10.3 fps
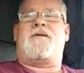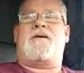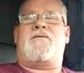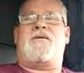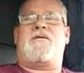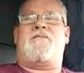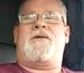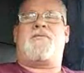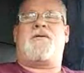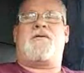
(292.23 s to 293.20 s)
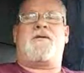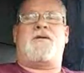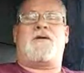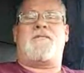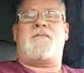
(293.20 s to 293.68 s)
I'd rather be rolling.
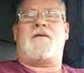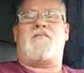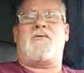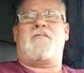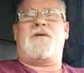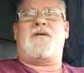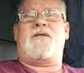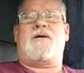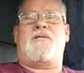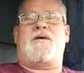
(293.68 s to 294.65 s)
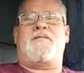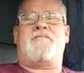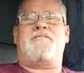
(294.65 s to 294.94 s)
I can make more money that way.